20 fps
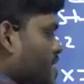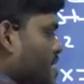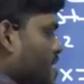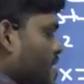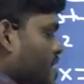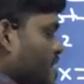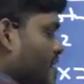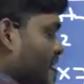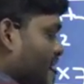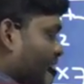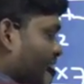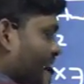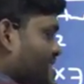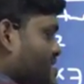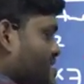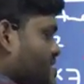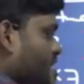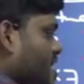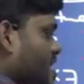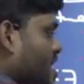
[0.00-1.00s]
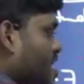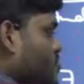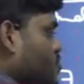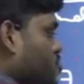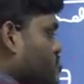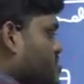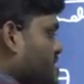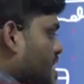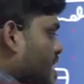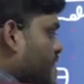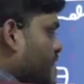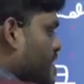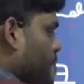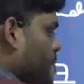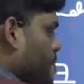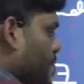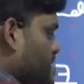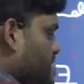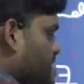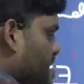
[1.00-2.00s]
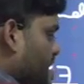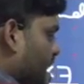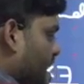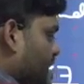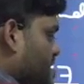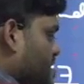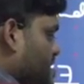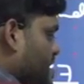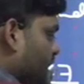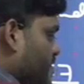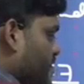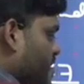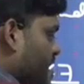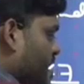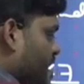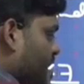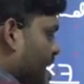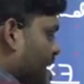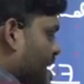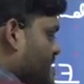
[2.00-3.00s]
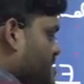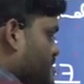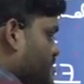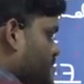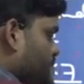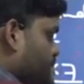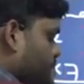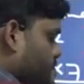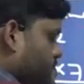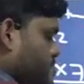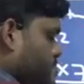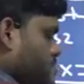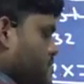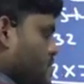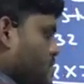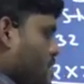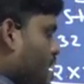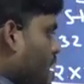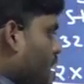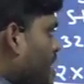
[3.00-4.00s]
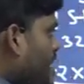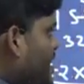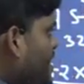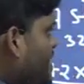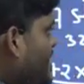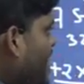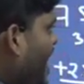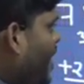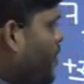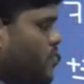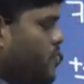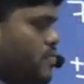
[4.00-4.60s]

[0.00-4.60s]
less. So 7 person has 7 less. Now